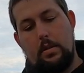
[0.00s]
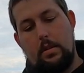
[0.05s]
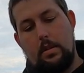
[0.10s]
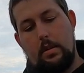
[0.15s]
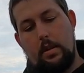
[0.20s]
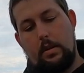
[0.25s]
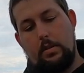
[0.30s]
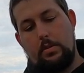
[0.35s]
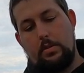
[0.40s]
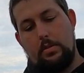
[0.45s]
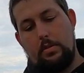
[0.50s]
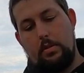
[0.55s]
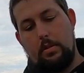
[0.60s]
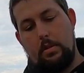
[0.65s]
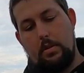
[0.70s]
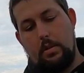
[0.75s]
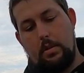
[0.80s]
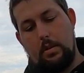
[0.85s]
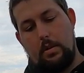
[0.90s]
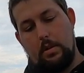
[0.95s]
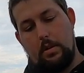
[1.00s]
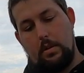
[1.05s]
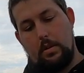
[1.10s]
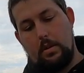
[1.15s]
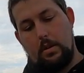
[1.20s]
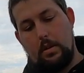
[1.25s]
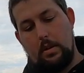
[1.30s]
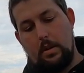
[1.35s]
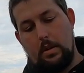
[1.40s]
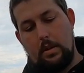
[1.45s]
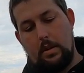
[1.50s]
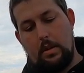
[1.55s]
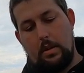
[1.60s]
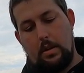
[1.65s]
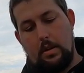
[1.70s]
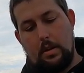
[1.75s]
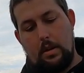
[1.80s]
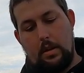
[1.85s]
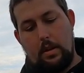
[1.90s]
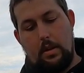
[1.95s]
like so,
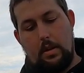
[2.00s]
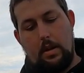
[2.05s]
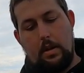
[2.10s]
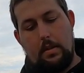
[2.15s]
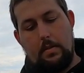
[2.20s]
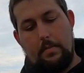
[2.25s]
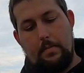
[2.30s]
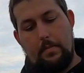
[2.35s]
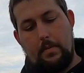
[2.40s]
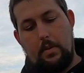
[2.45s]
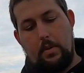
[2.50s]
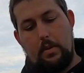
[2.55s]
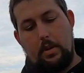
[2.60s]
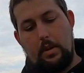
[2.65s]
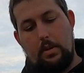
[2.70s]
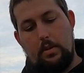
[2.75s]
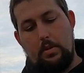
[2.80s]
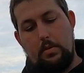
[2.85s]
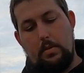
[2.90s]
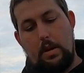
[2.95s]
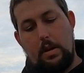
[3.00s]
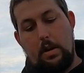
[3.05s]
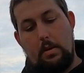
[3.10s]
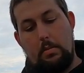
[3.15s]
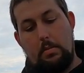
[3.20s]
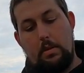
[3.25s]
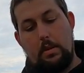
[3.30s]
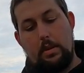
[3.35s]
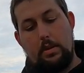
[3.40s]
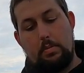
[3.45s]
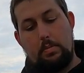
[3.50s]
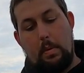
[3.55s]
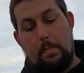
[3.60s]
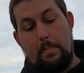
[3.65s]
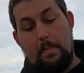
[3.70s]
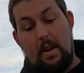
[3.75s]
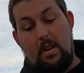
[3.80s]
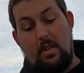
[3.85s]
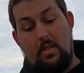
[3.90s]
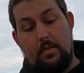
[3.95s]
and then all you do now is whip
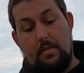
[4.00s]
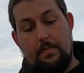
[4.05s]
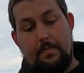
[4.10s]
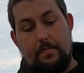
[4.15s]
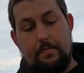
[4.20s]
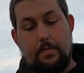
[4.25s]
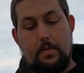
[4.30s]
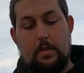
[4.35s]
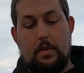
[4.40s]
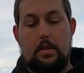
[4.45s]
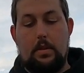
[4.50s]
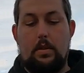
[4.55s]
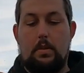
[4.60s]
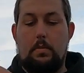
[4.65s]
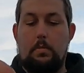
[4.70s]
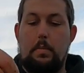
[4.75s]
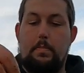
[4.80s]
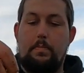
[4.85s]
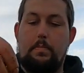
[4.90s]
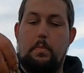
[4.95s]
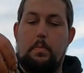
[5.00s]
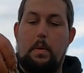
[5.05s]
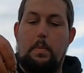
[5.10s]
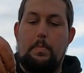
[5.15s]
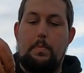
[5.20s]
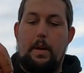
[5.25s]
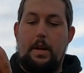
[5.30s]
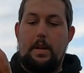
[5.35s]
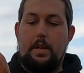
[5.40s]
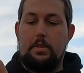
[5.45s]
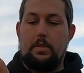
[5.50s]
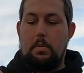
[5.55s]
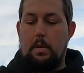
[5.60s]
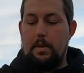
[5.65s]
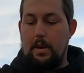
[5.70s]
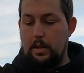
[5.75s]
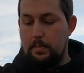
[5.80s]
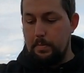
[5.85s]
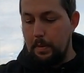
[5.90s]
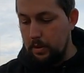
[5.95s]
that on, whip that into a
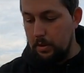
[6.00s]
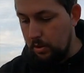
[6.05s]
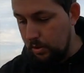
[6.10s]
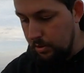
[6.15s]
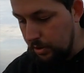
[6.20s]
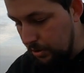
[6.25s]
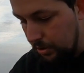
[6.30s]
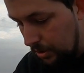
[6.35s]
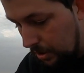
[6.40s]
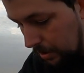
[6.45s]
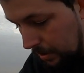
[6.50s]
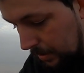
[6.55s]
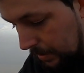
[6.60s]
nice big sausage.